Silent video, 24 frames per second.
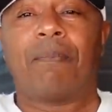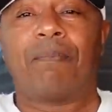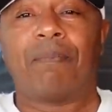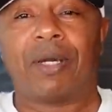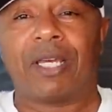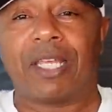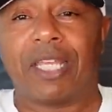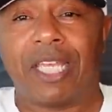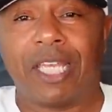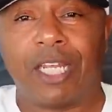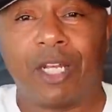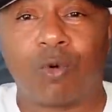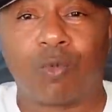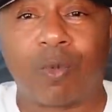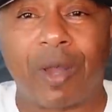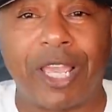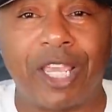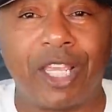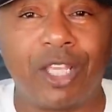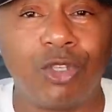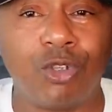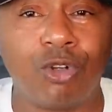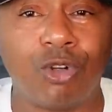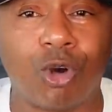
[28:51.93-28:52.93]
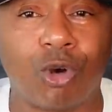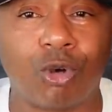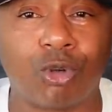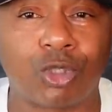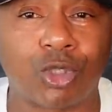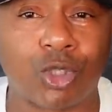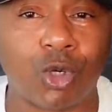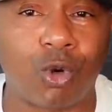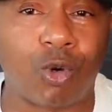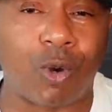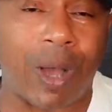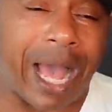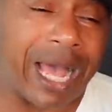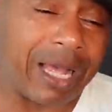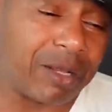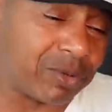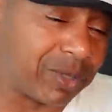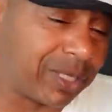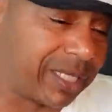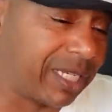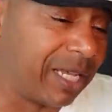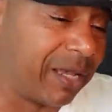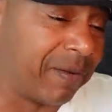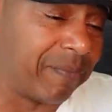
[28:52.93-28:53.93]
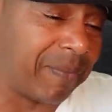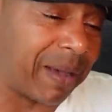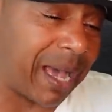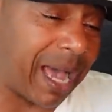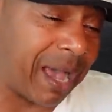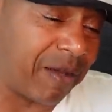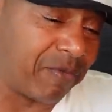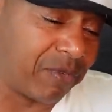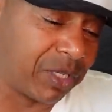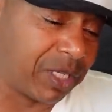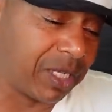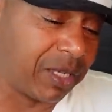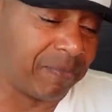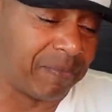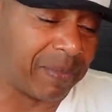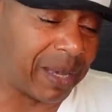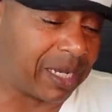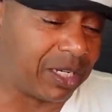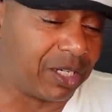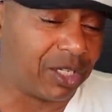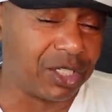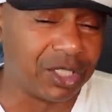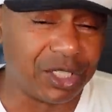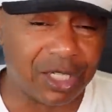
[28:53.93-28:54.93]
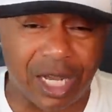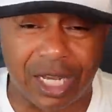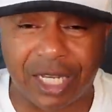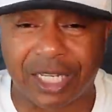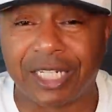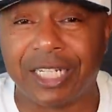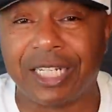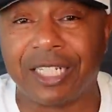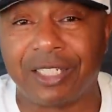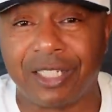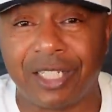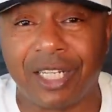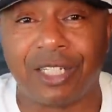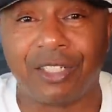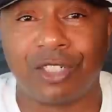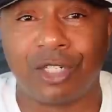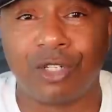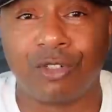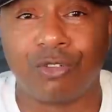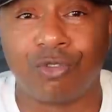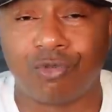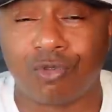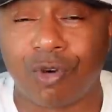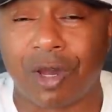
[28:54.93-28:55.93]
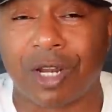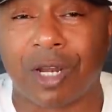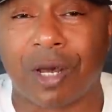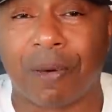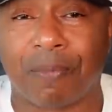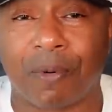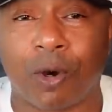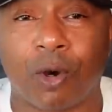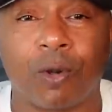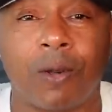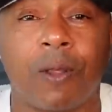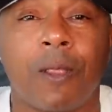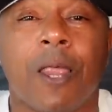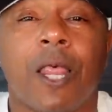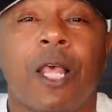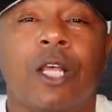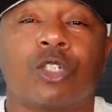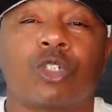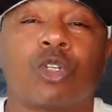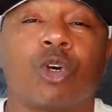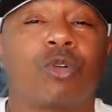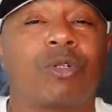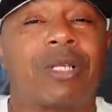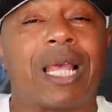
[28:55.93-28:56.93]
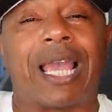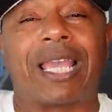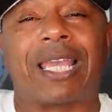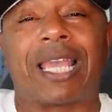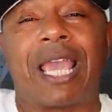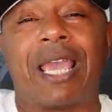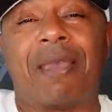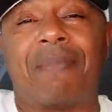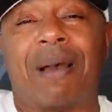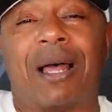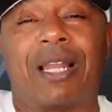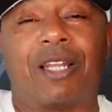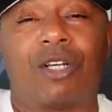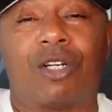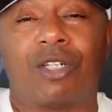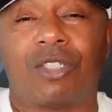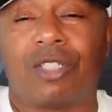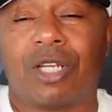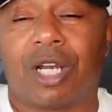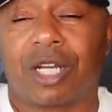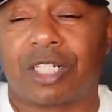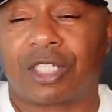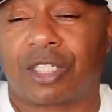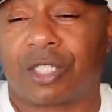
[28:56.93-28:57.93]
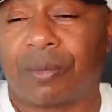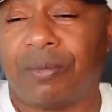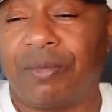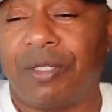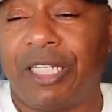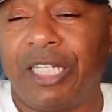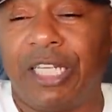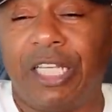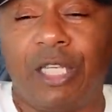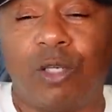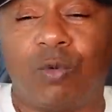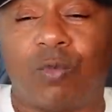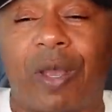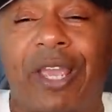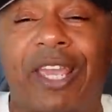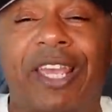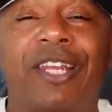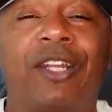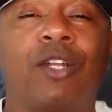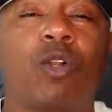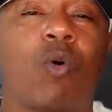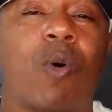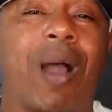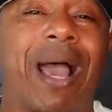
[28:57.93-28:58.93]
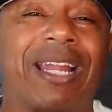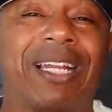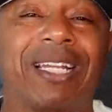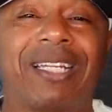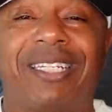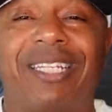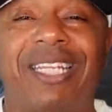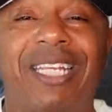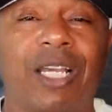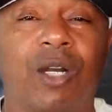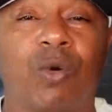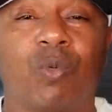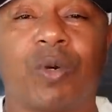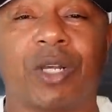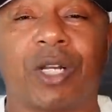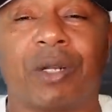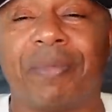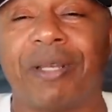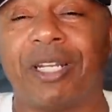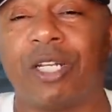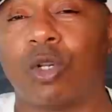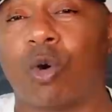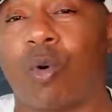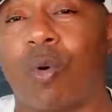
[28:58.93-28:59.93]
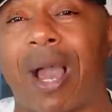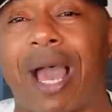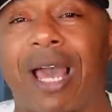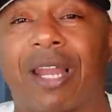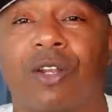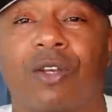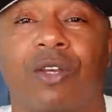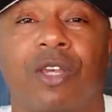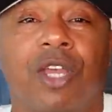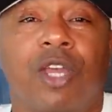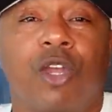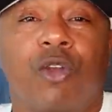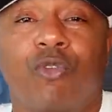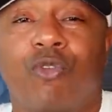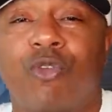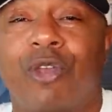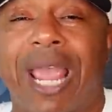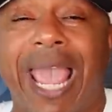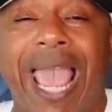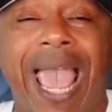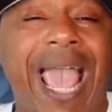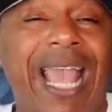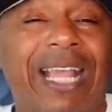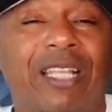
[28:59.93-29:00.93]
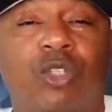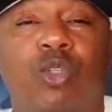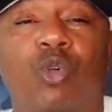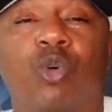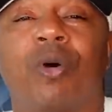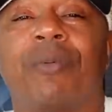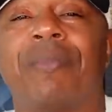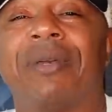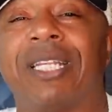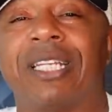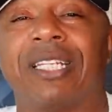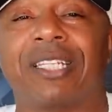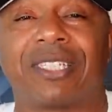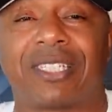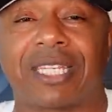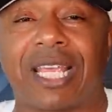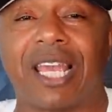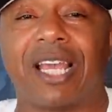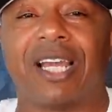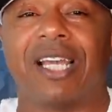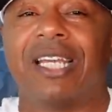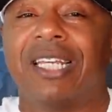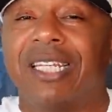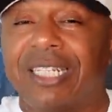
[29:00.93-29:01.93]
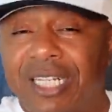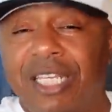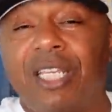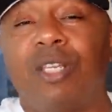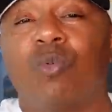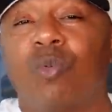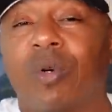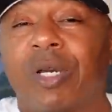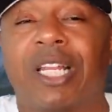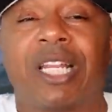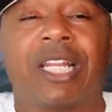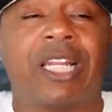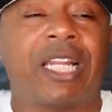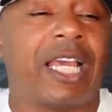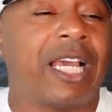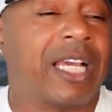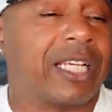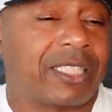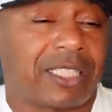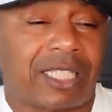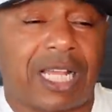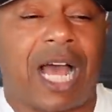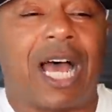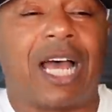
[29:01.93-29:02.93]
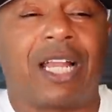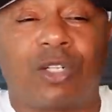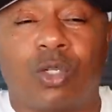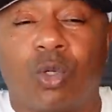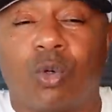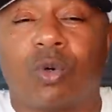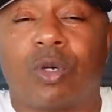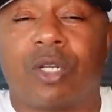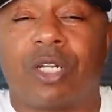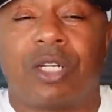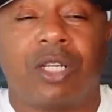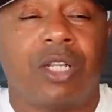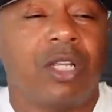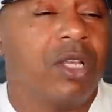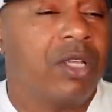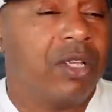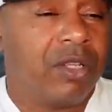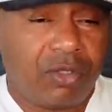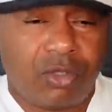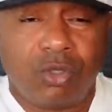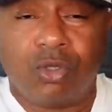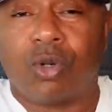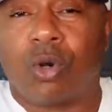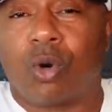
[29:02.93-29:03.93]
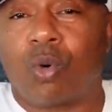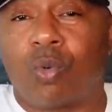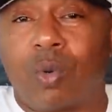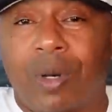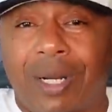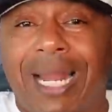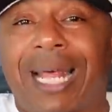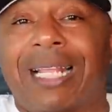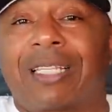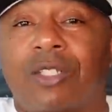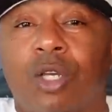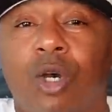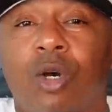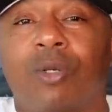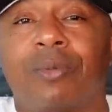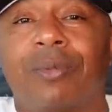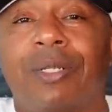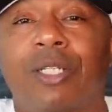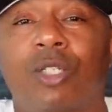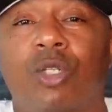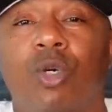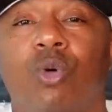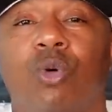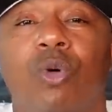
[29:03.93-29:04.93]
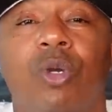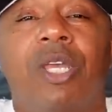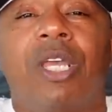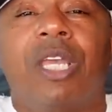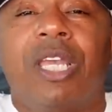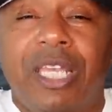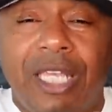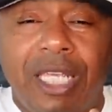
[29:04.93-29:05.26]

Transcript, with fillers: But anyway, you know, so I was giving I was giving my little youngin the, the, the, run up on. Him. So that gave my little youngin some leeway know how to deal with him and know how to react to him in the cell. And he went in there and started doing, you know, what I told him to do.